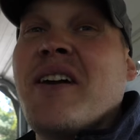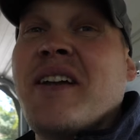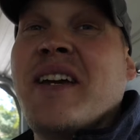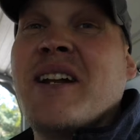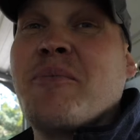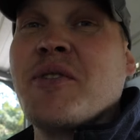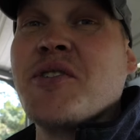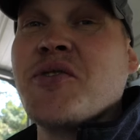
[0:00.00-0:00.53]
I
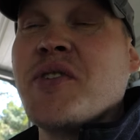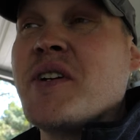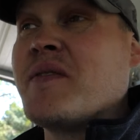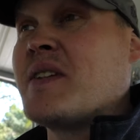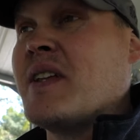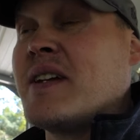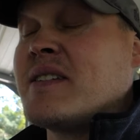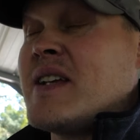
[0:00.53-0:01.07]
get, I'm gonna
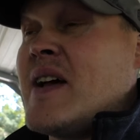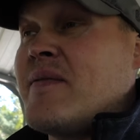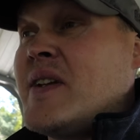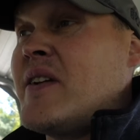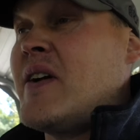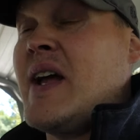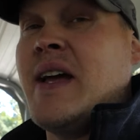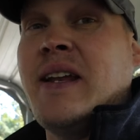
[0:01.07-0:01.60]
drift, and like I said, I've
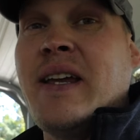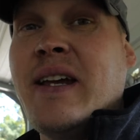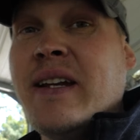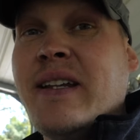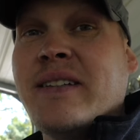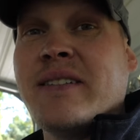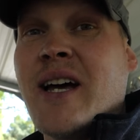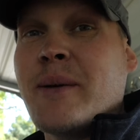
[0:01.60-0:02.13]
never had
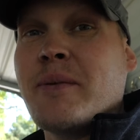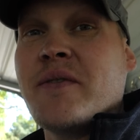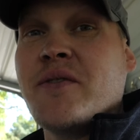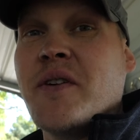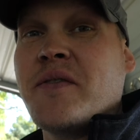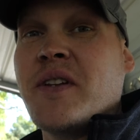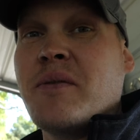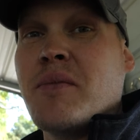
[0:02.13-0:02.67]
any type of
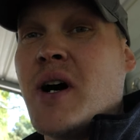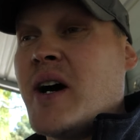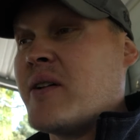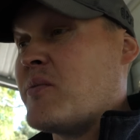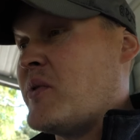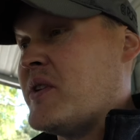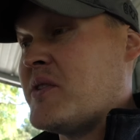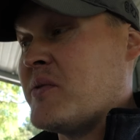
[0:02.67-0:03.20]
drifting
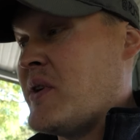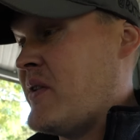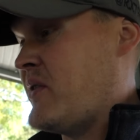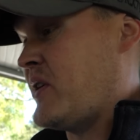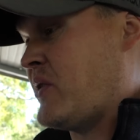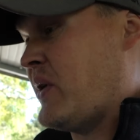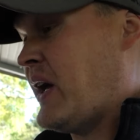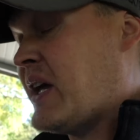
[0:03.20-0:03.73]
mod whatsoever.
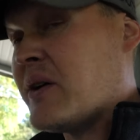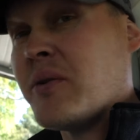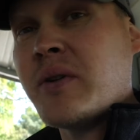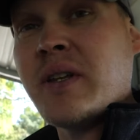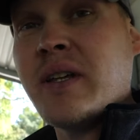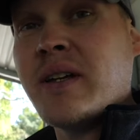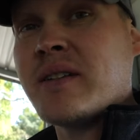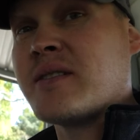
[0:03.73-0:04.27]
No angle
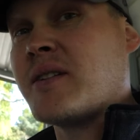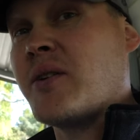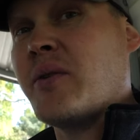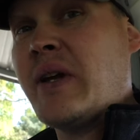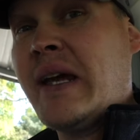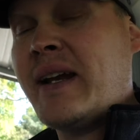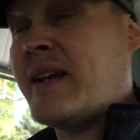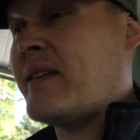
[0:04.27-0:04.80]
kits, no
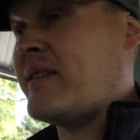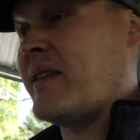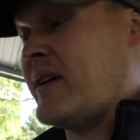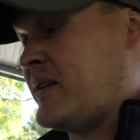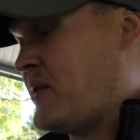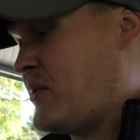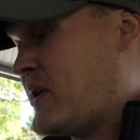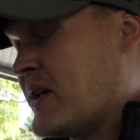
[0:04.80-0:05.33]

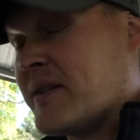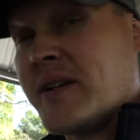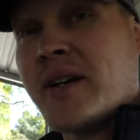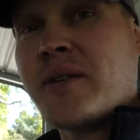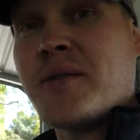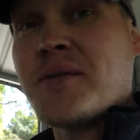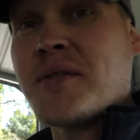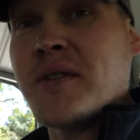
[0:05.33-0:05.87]
anything, no cut
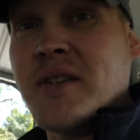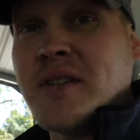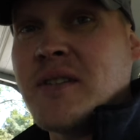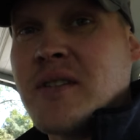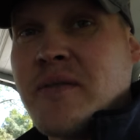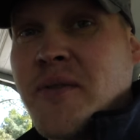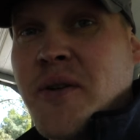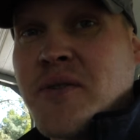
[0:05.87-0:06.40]
knuckles. So this
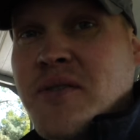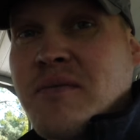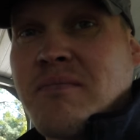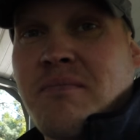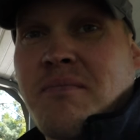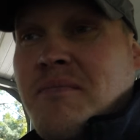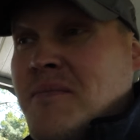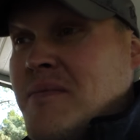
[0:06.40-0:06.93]
is the first
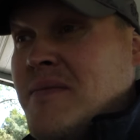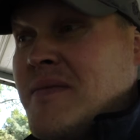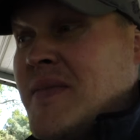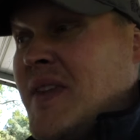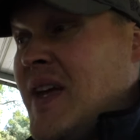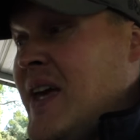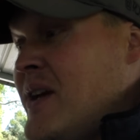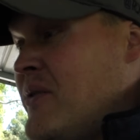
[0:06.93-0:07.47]

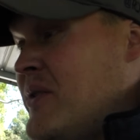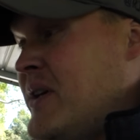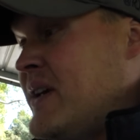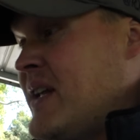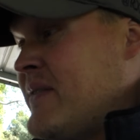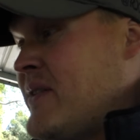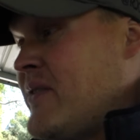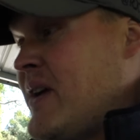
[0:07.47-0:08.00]
angle kit
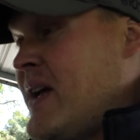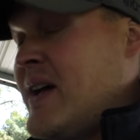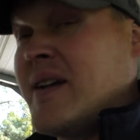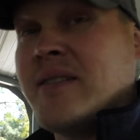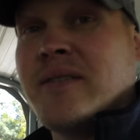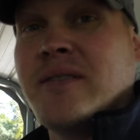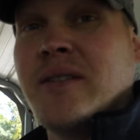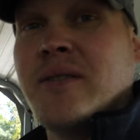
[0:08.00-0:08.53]
I've ever
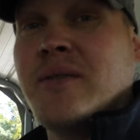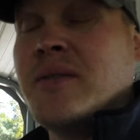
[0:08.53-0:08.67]
had. So